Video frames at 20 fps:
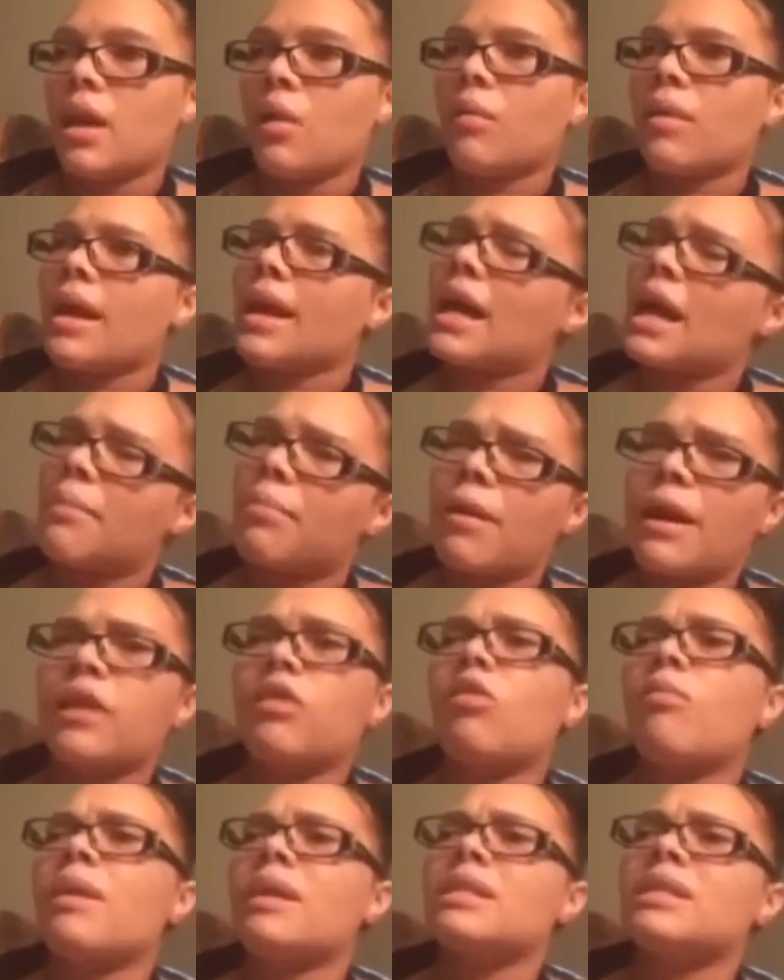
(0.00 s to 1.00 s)
And when I got
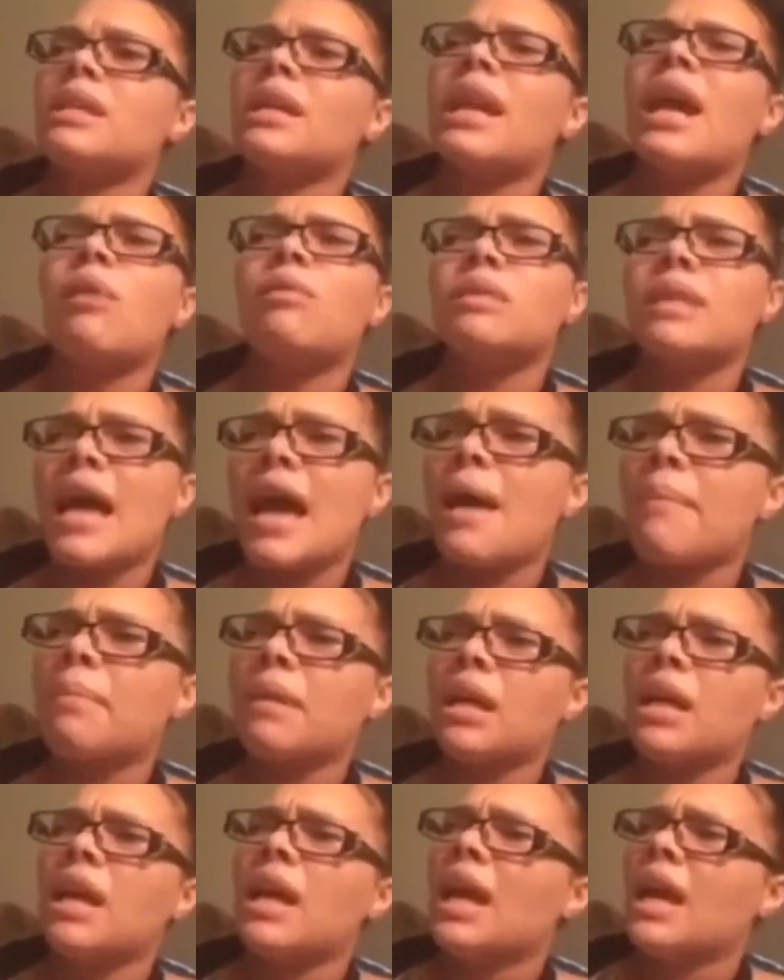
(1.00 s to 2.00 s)
pregnant with my son, I was
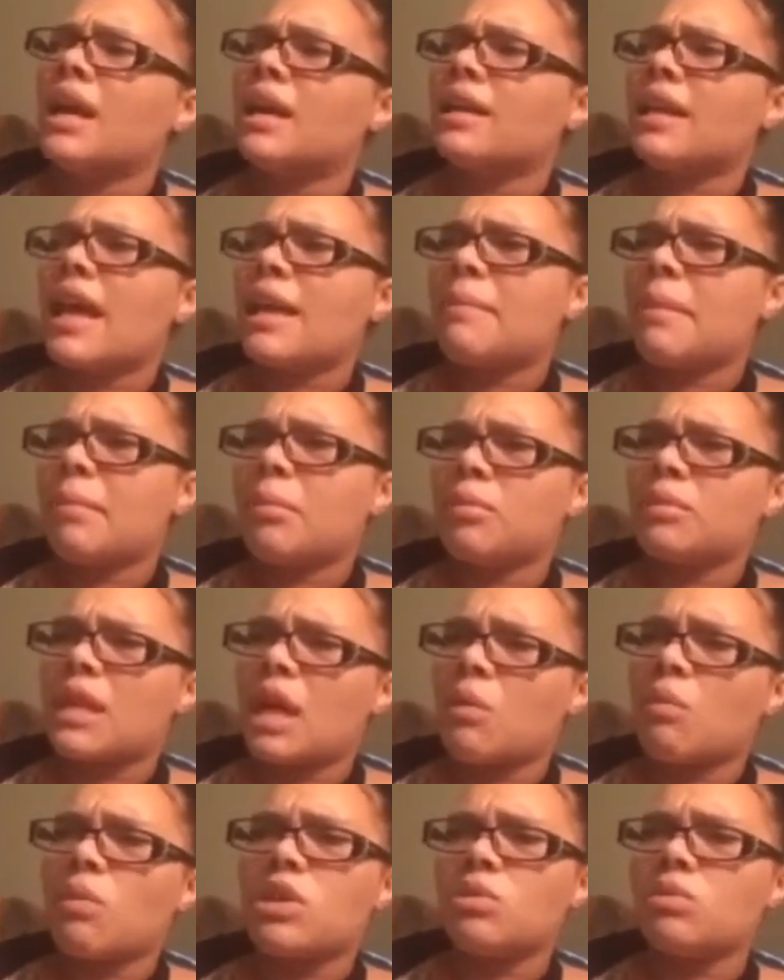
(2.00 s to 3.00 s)
happy. And a lot of people was
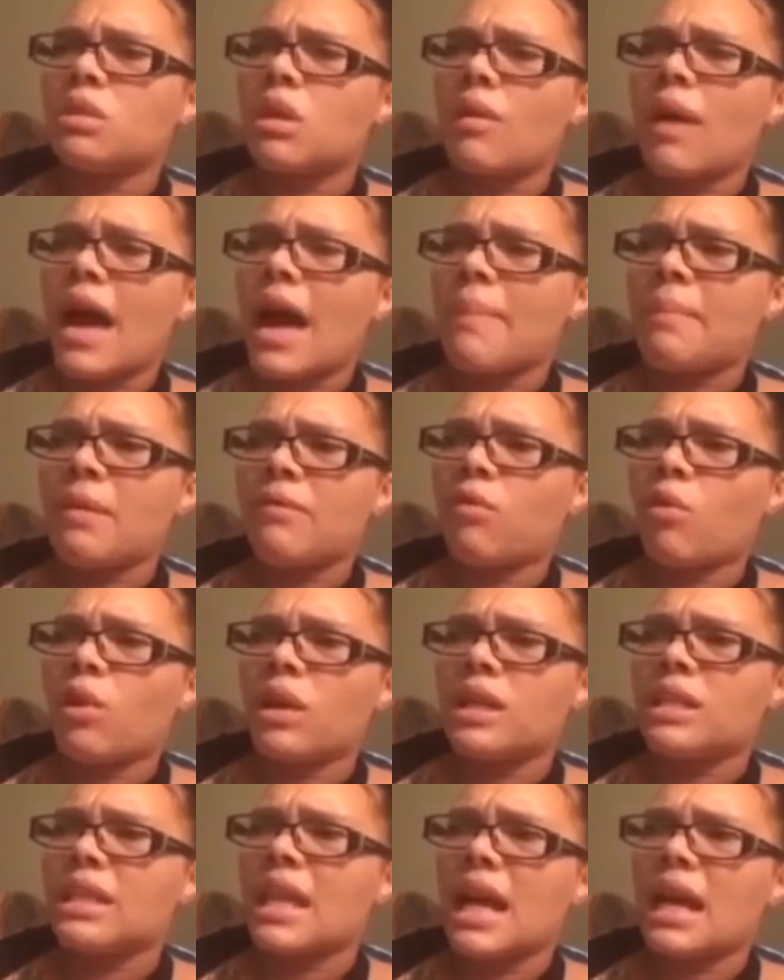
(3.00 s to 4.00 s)
like, what you so happy for?
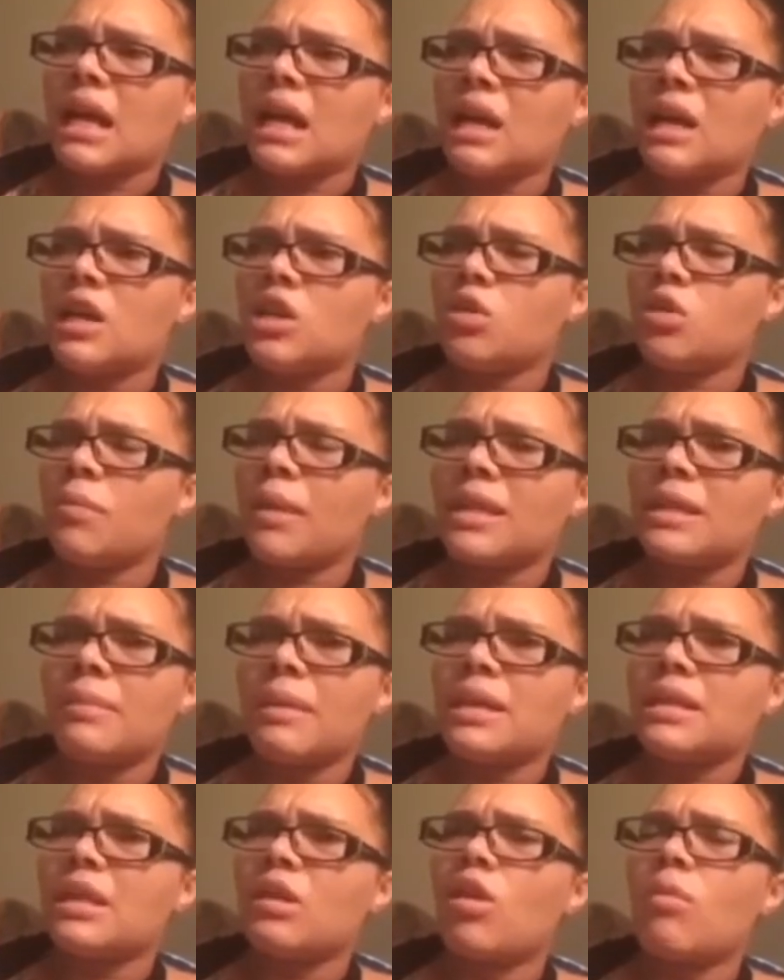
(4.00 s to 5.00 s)
It's not good. You about to be
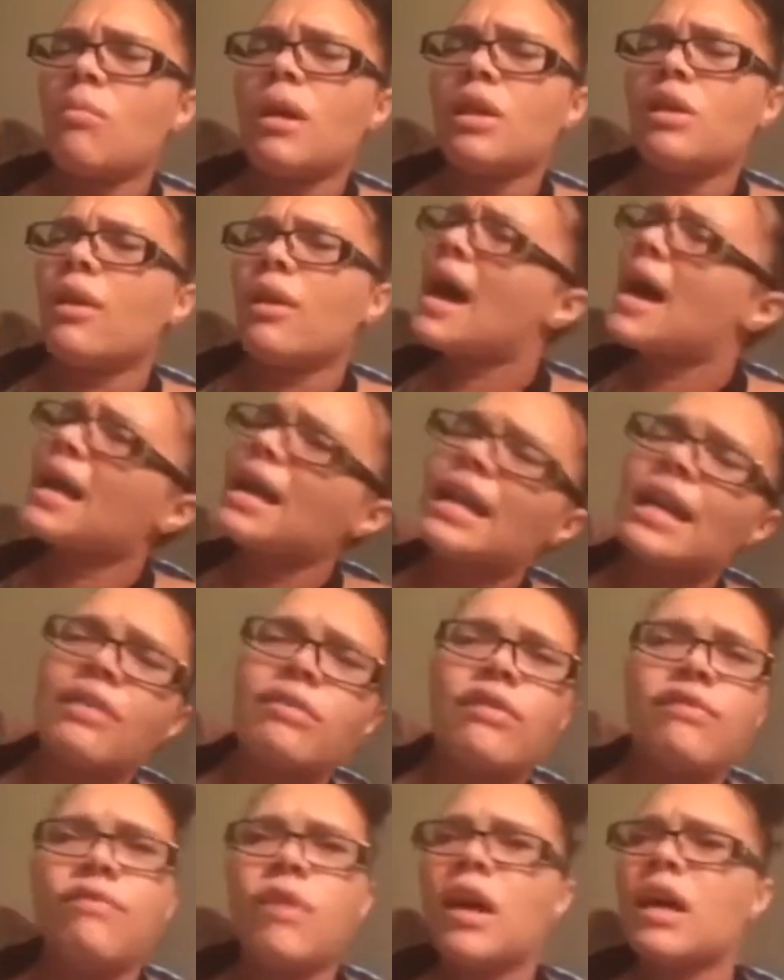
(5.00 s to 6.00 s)
a single mother. I didn't
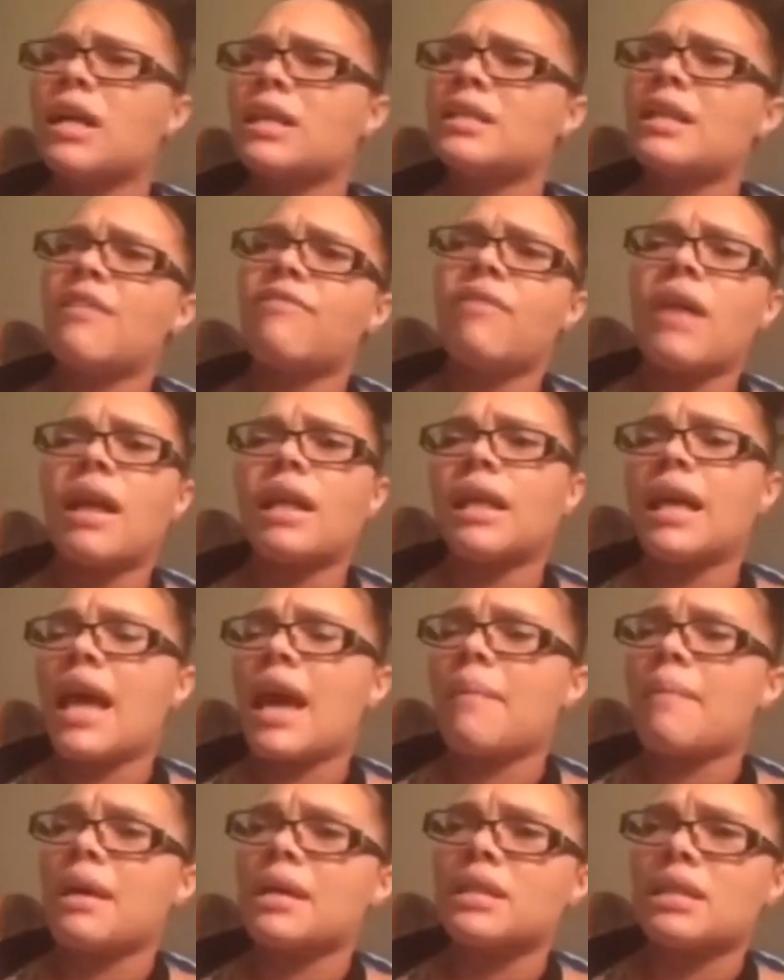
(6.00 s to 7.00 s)
give a fuck because I finally
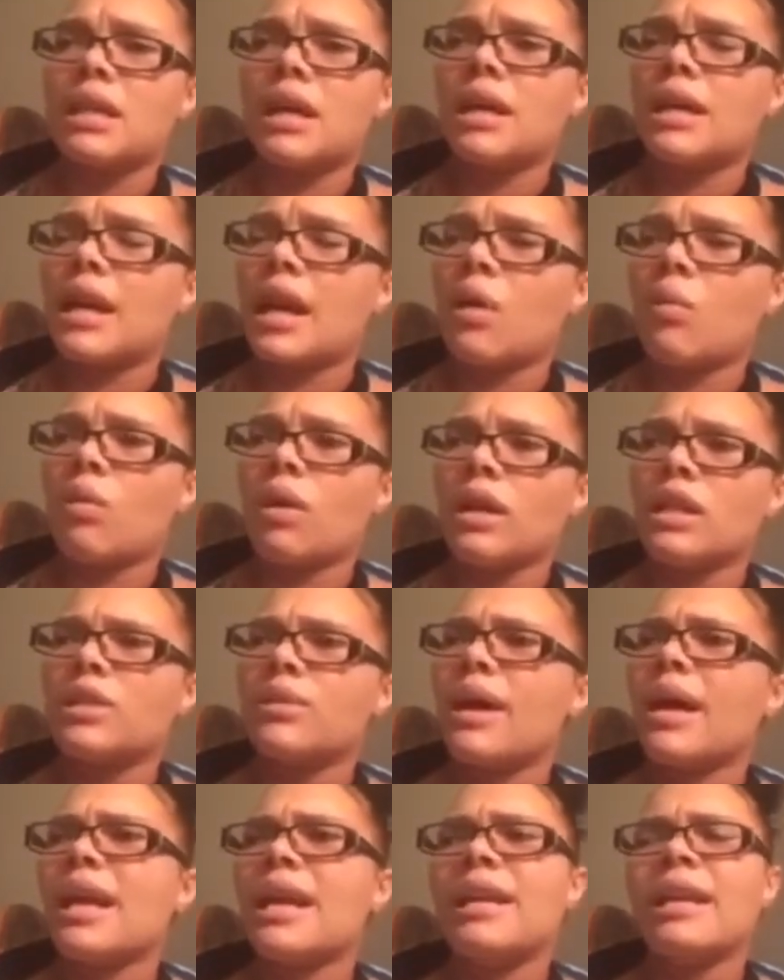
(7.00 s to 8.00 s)
had my son and I wanted.
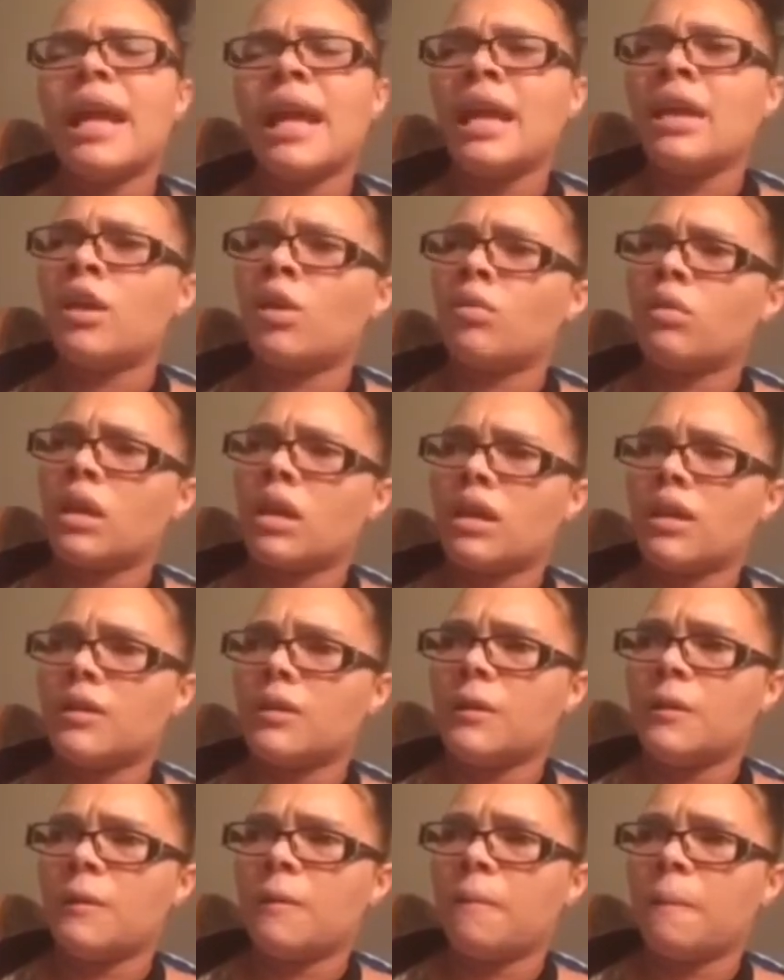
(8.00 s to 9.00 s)
So I didn't need no nigga.